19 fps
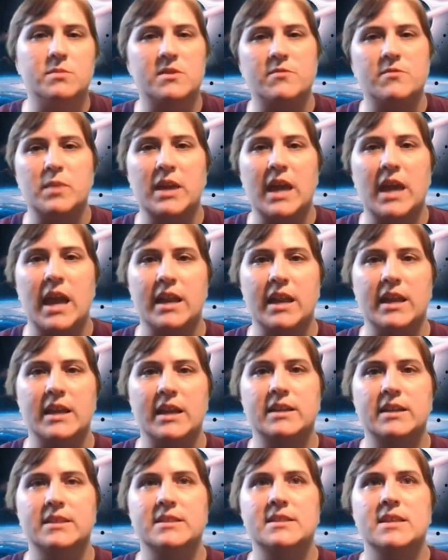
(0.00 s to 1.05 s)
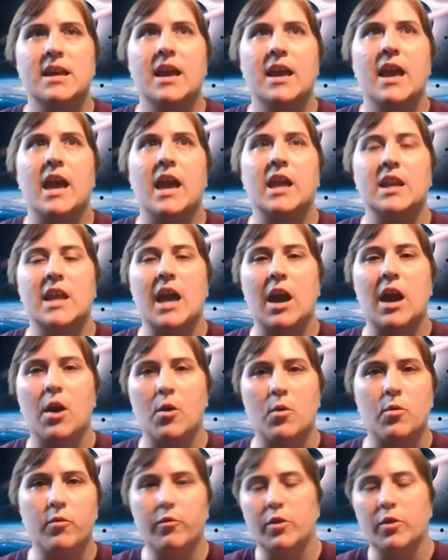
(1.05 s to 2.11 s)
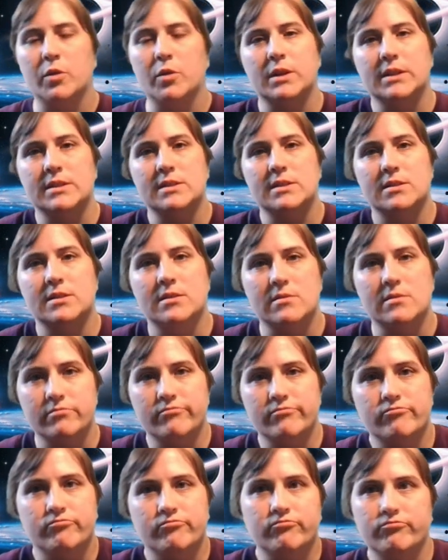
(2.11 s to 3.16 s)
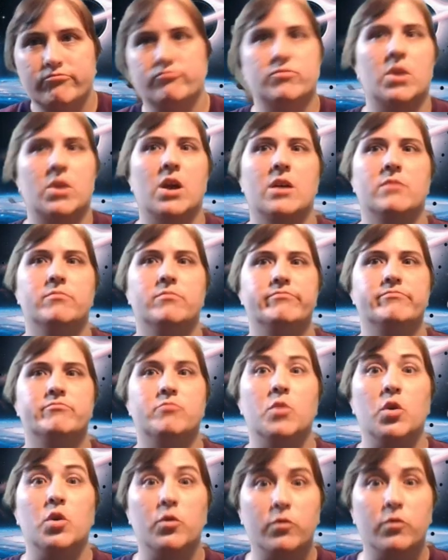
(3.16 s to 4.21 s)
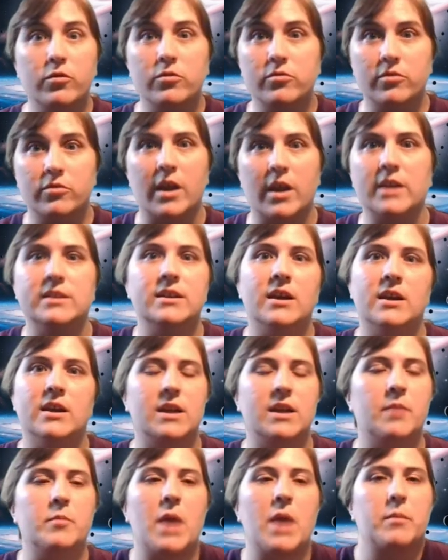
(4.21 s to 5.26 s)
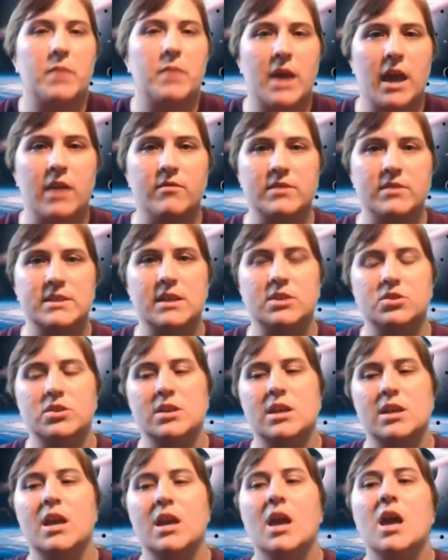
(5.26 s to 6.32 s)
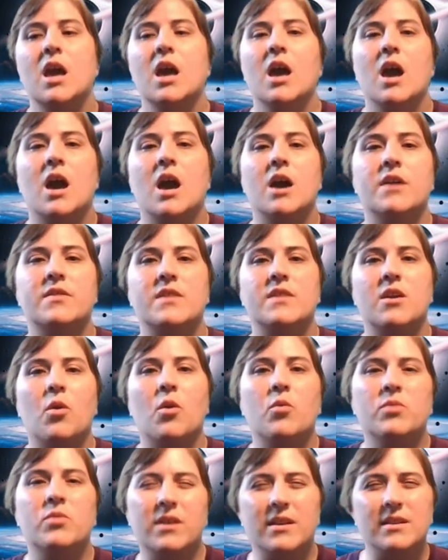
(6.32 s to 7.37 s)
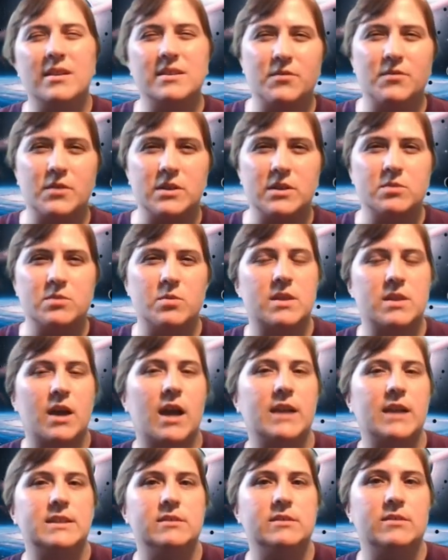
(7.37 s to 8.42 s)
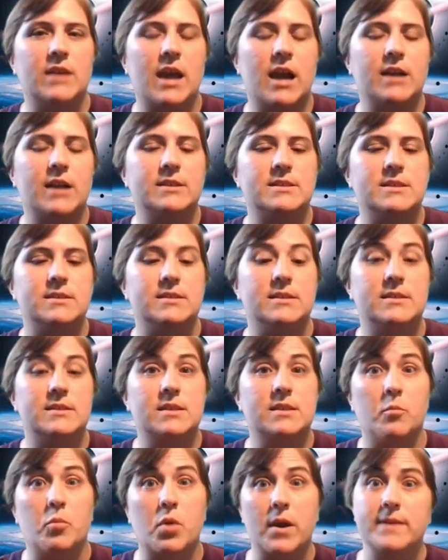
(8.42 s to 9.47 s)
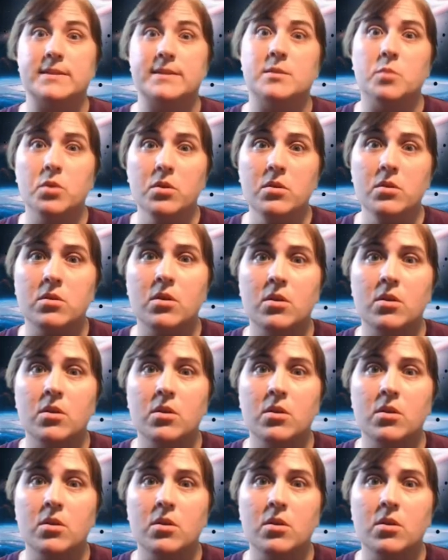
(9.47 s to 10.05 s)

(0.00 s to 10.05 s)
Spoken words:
of mechanics and how fluids move and behave, essentially. The only difference with the ideal gas is it's compressible,